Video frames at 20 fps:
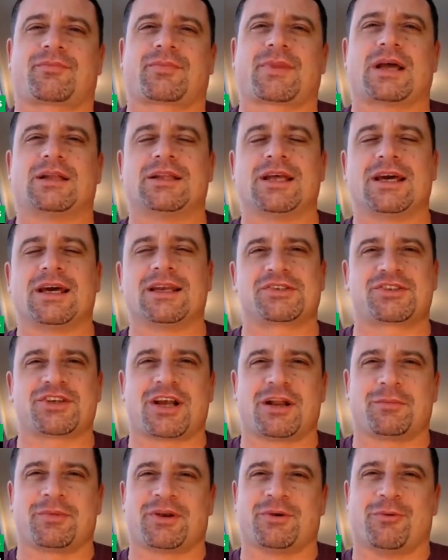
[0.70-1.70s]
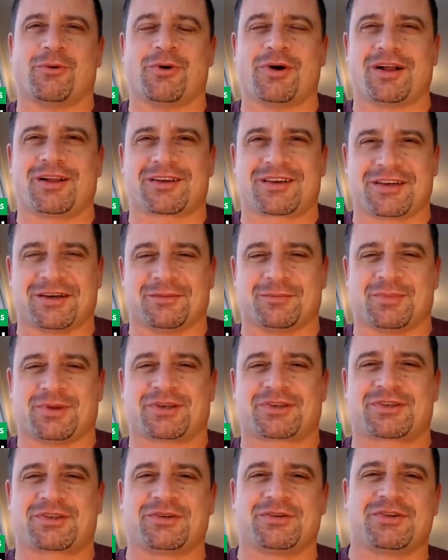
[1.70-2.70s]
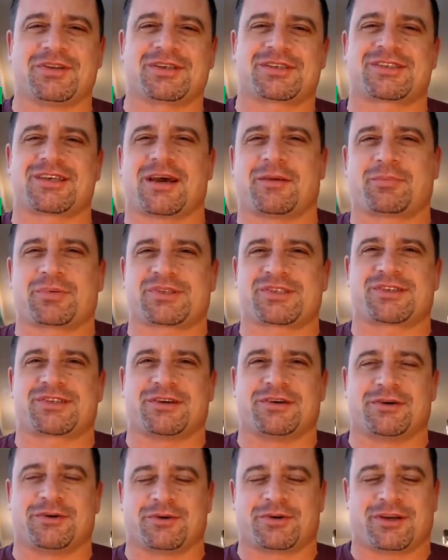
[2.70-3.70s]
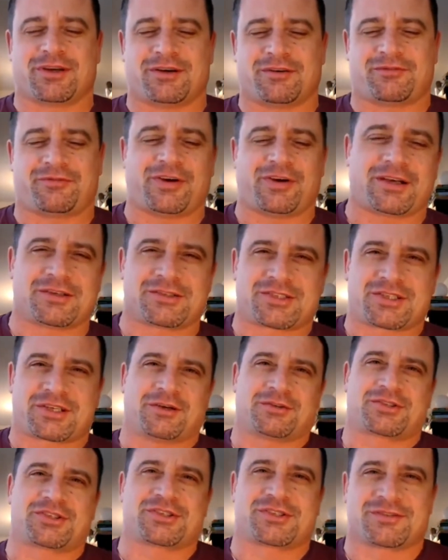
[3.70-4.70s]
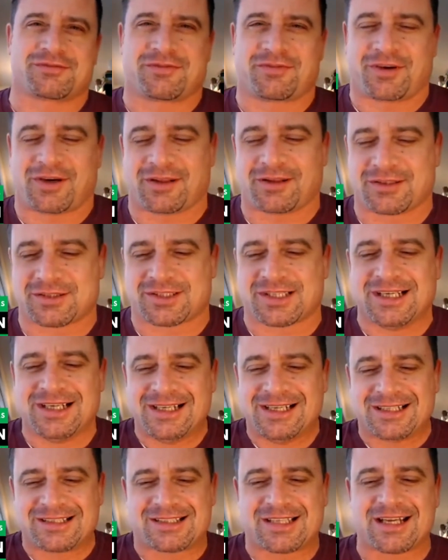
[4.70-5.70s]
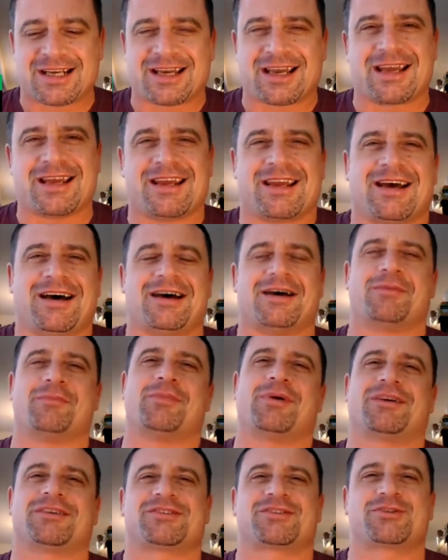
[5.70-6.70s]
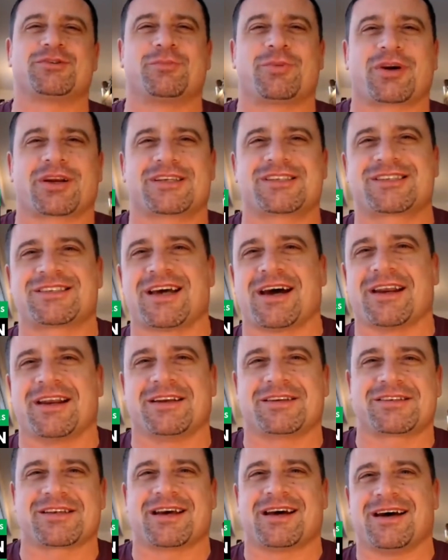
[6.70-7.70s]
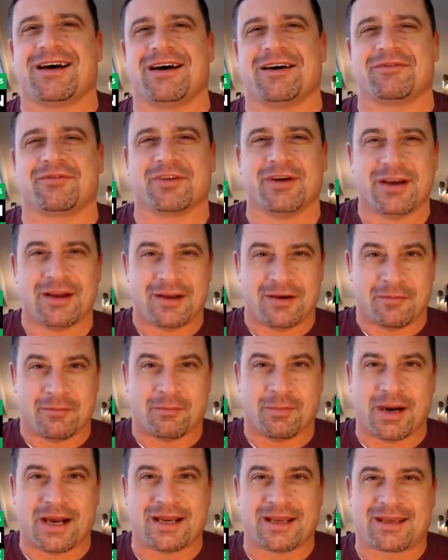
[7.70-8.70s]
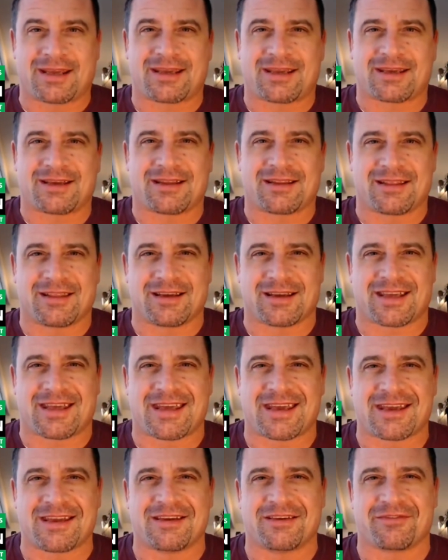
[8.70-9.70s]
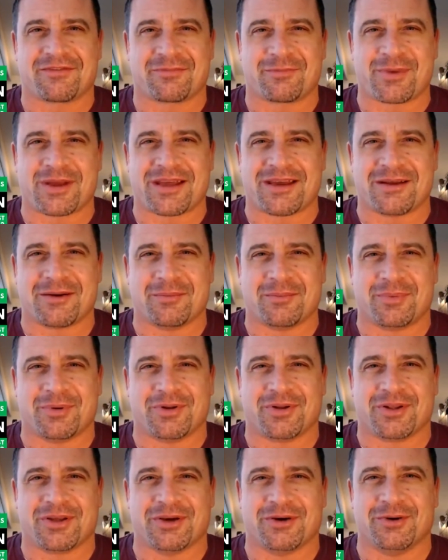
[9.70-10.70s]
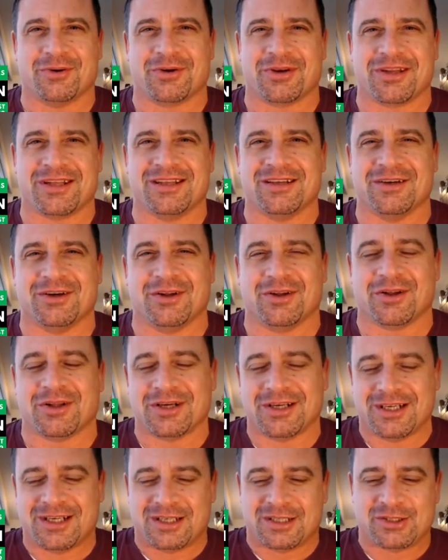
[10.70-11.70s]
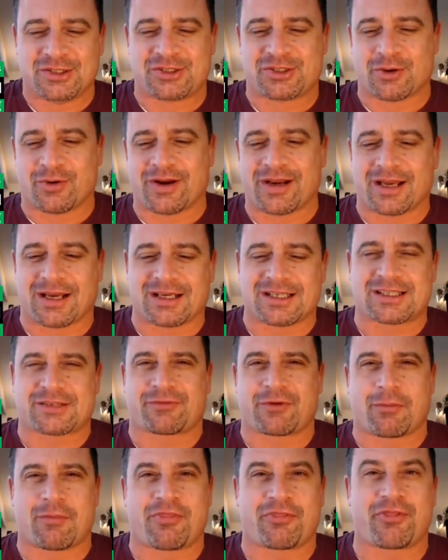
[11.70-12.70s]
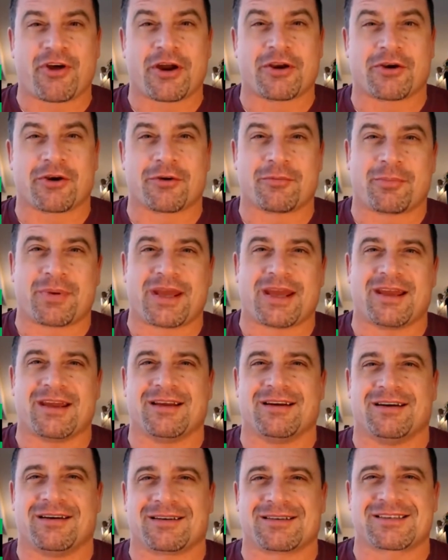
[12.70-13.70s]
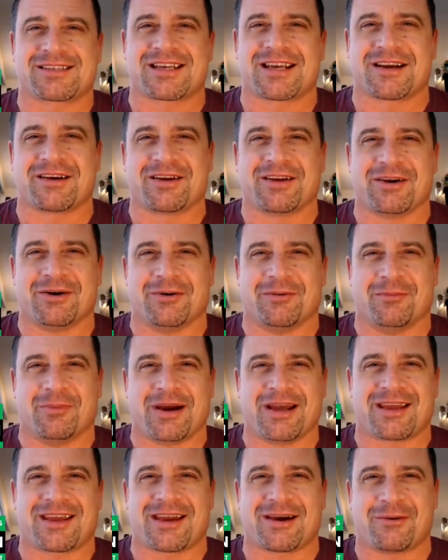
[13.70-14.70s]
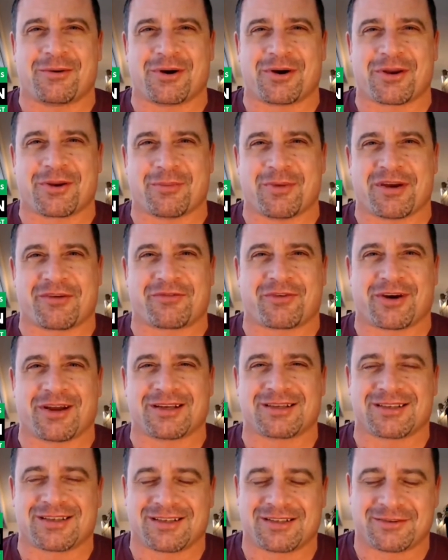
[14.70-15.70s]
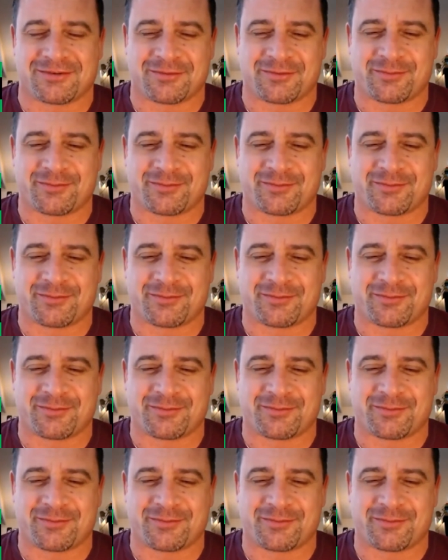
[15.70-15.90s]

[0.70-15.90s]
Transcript: Ladies and gentlemen, welcome to this episode of Fighters, Coaches, and Fathers. Today, I'm super excited to have Mike, the Caveman Bully O'Neill, joining us from Thunder Bay, Ontario. Mike, how are you, my friend?